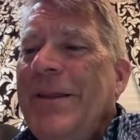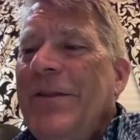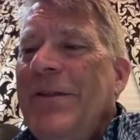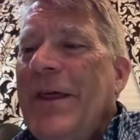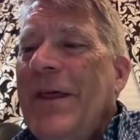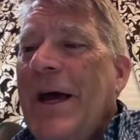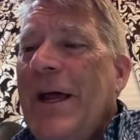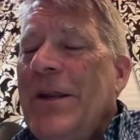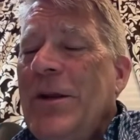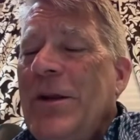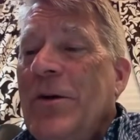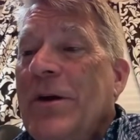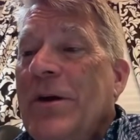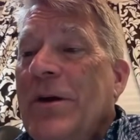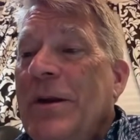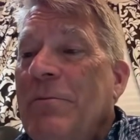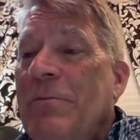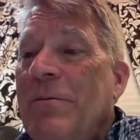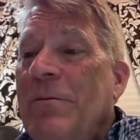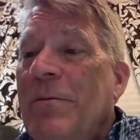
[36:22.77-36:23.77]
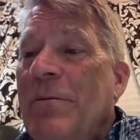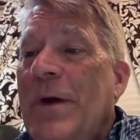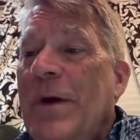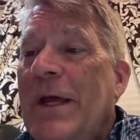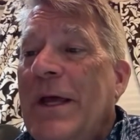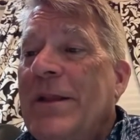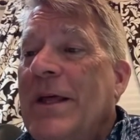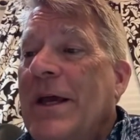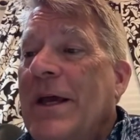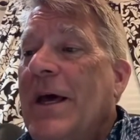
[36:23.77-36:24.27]
that you can
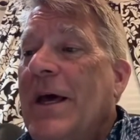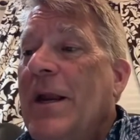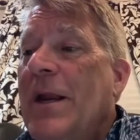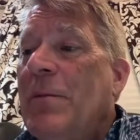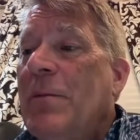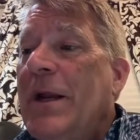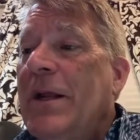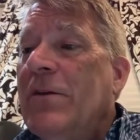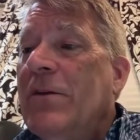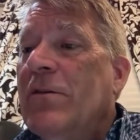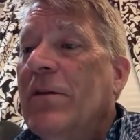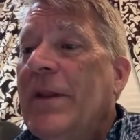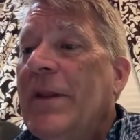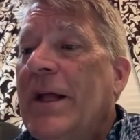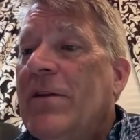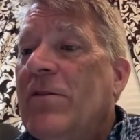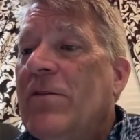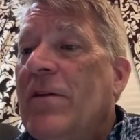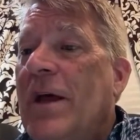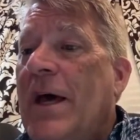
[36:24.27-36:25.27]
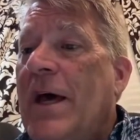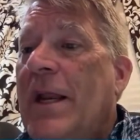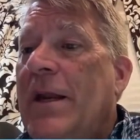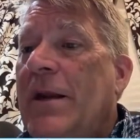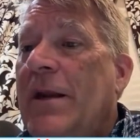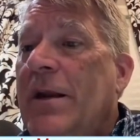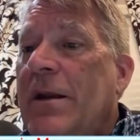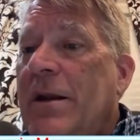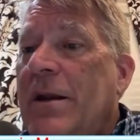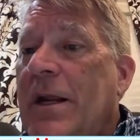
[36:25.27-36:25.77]
make that kind of money. So that's a
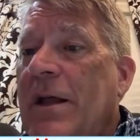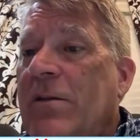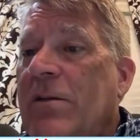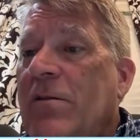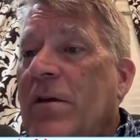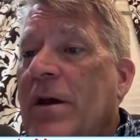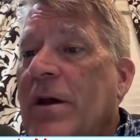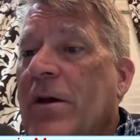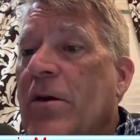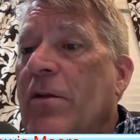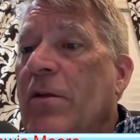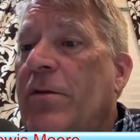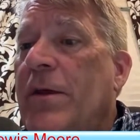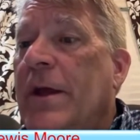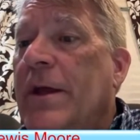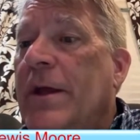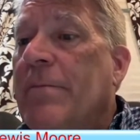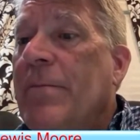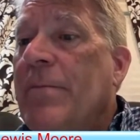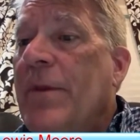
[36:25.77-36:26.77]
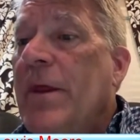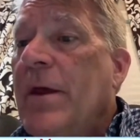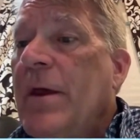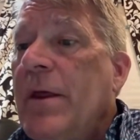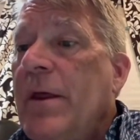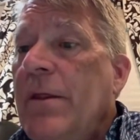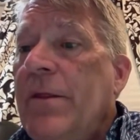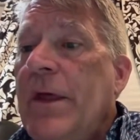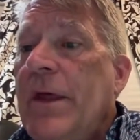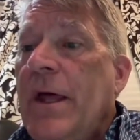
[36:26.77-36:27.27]
good thing.
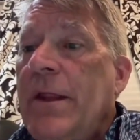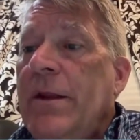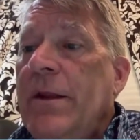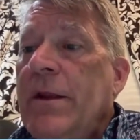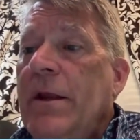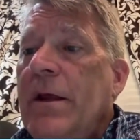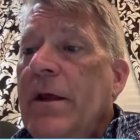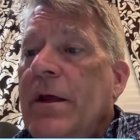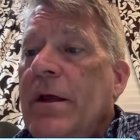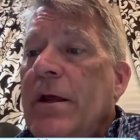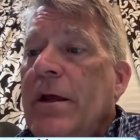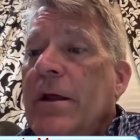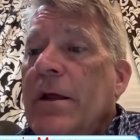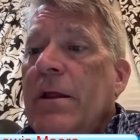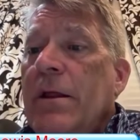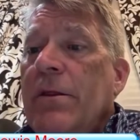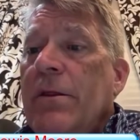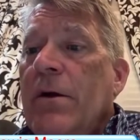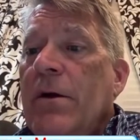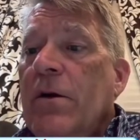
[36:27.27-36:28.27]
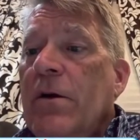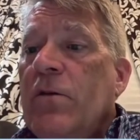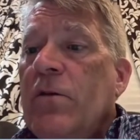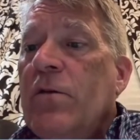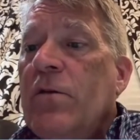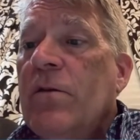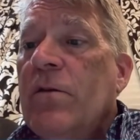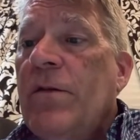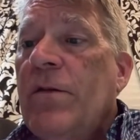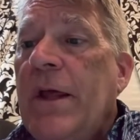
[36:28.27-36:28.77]
Then
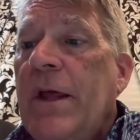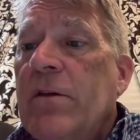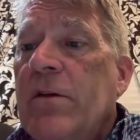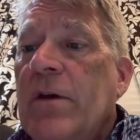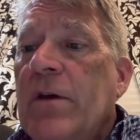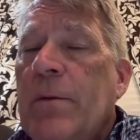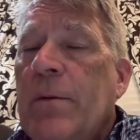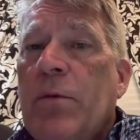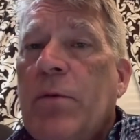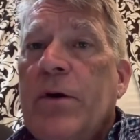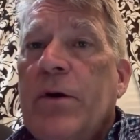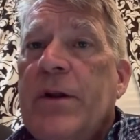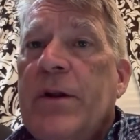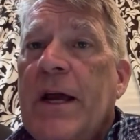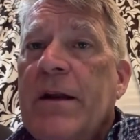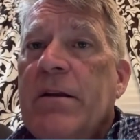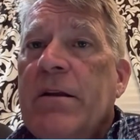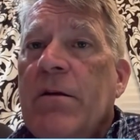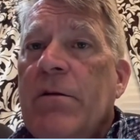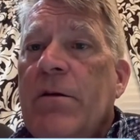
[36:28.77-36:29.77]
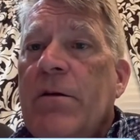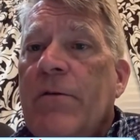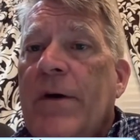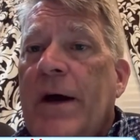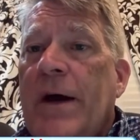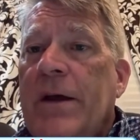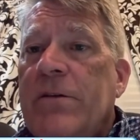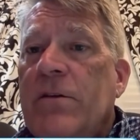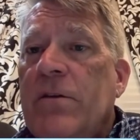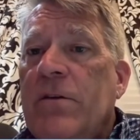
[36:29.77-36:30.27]
there's things like protective
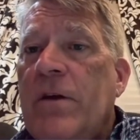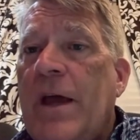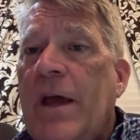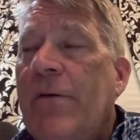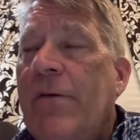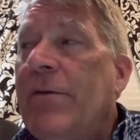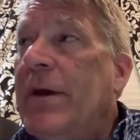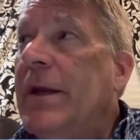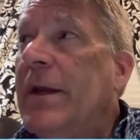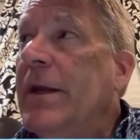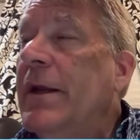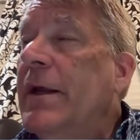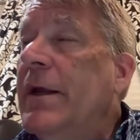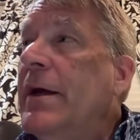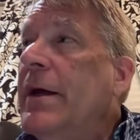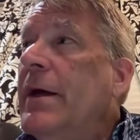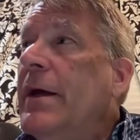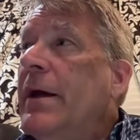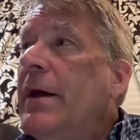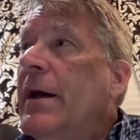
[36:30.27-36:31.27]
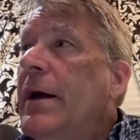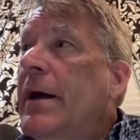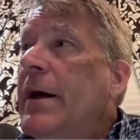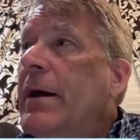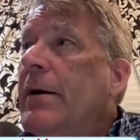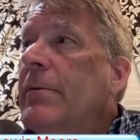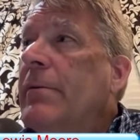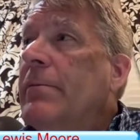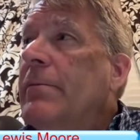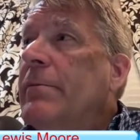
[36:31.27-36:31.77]
devices, having
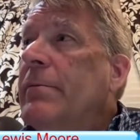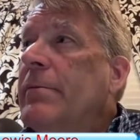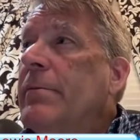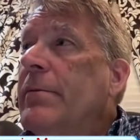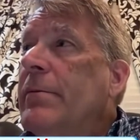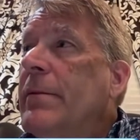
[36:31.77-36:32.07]
um,